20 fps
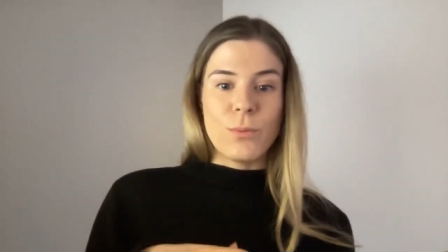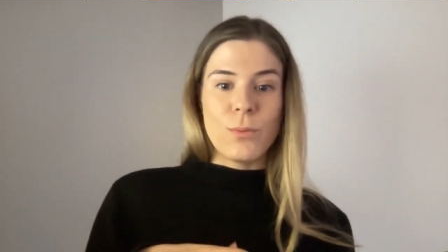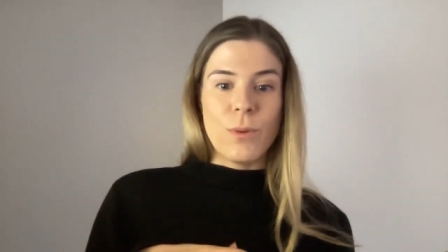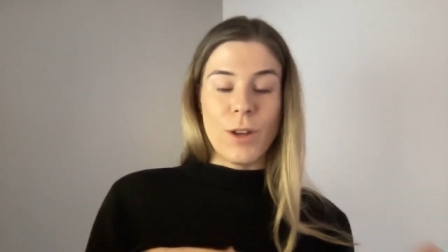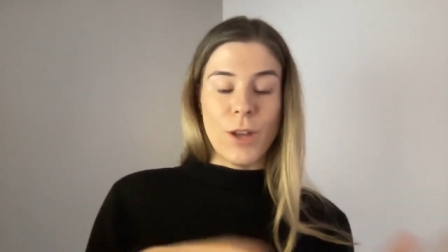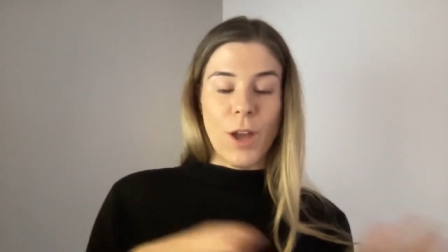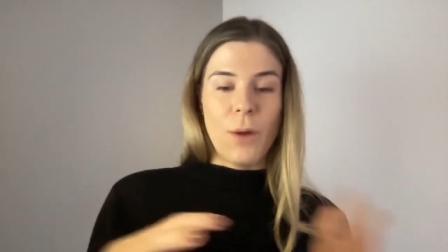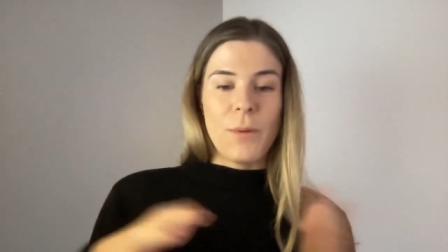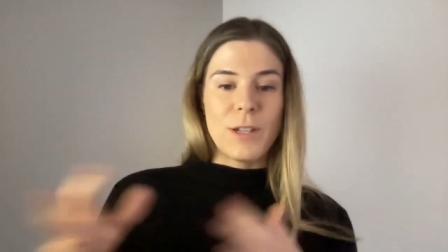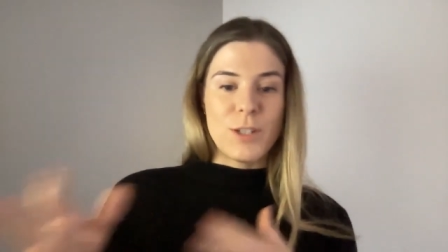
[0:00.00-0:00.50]
are
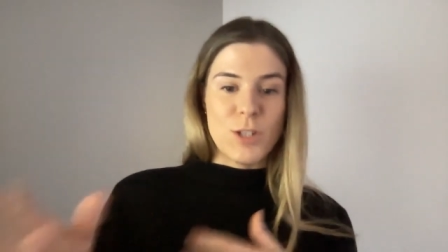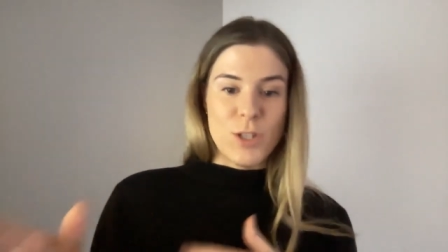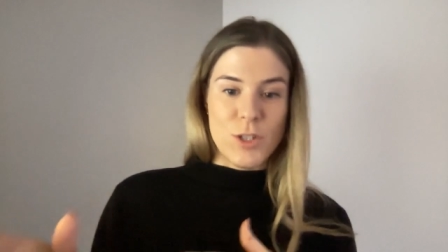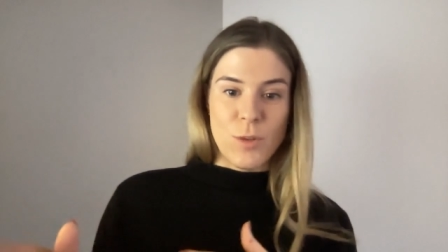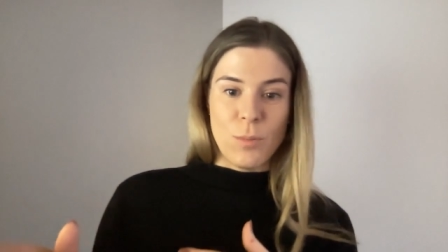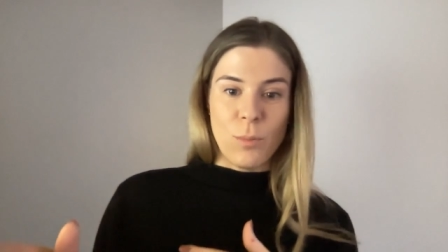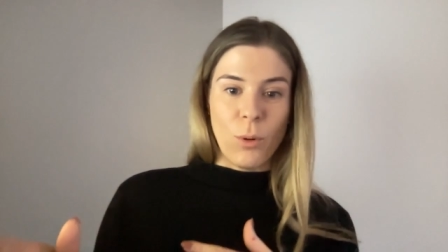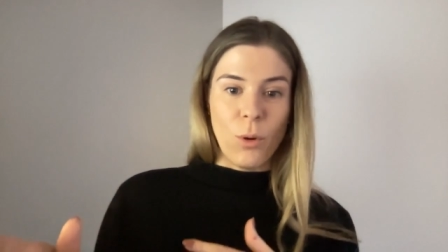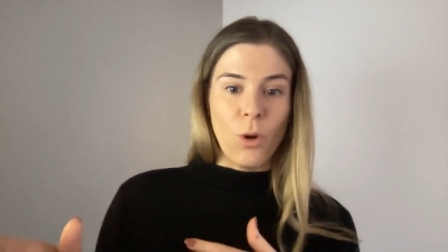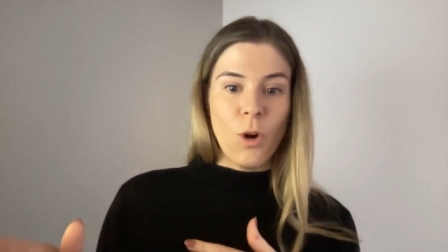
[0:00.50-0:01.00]
going to
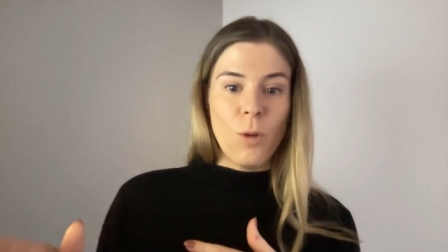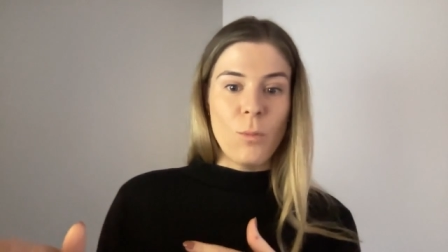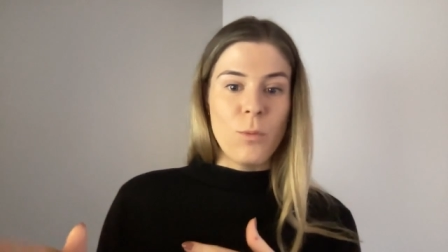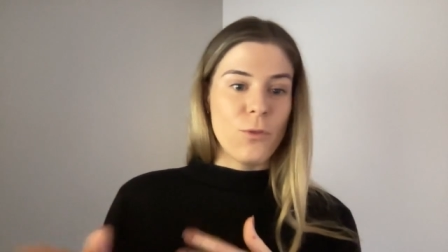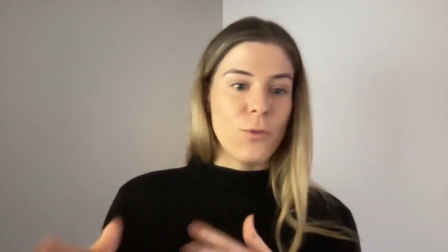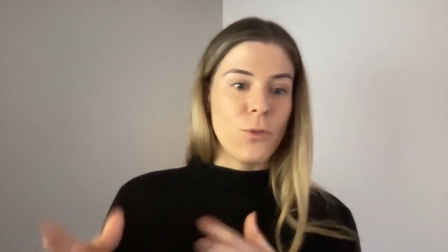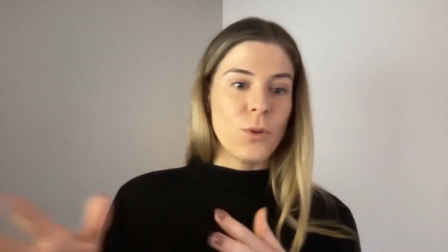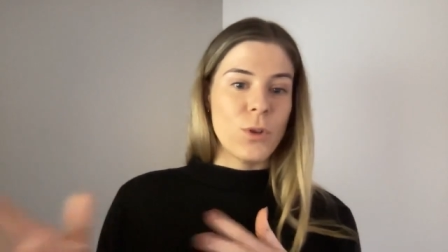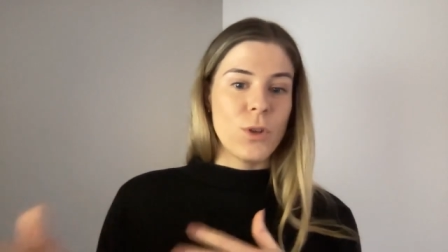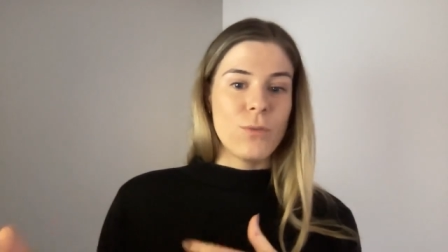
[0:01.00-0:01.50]
support
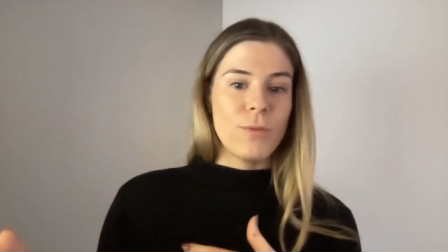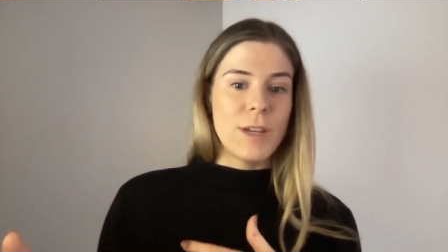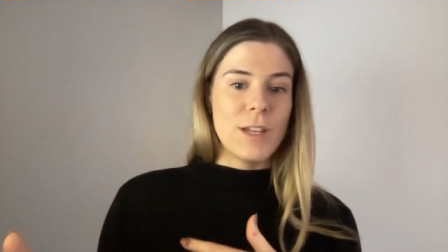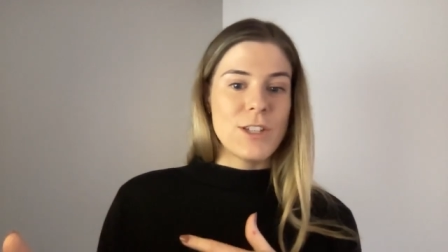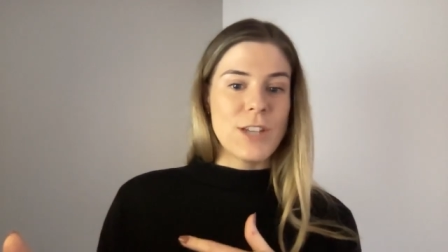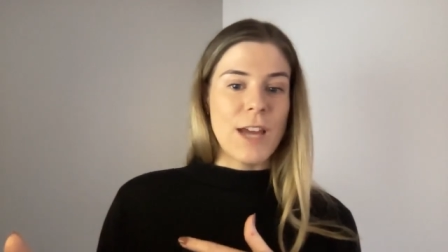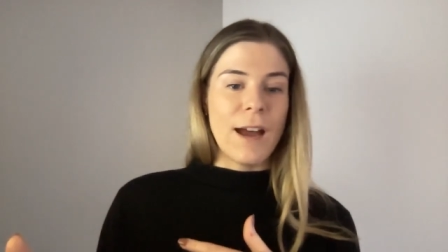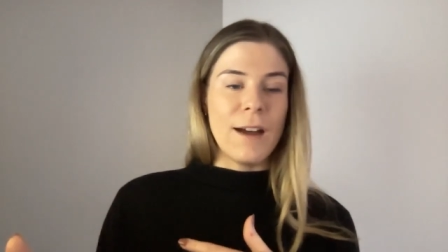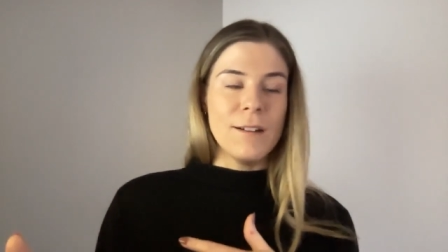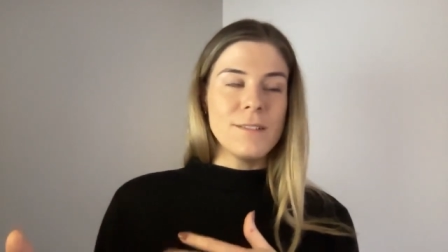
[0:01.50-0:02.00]
before you
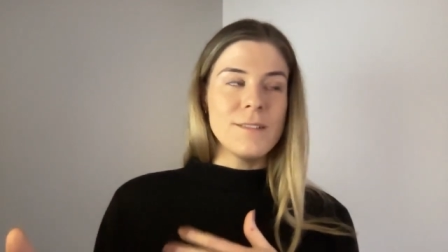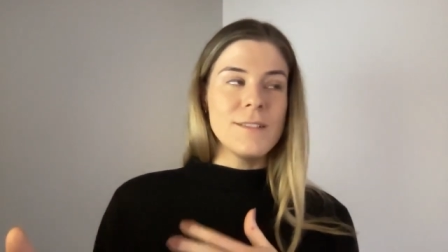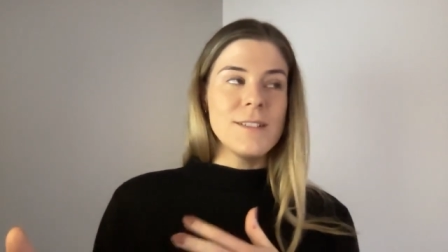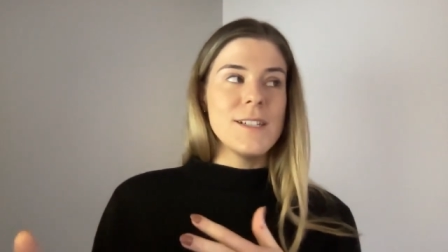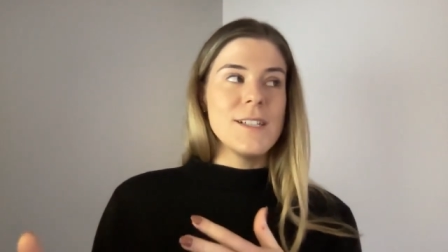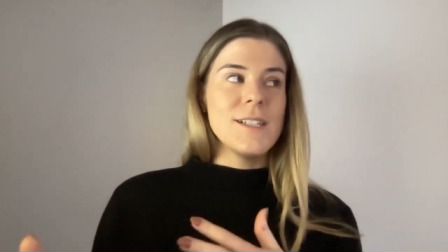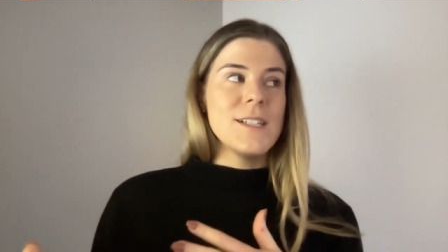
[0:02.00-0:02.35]
reach out.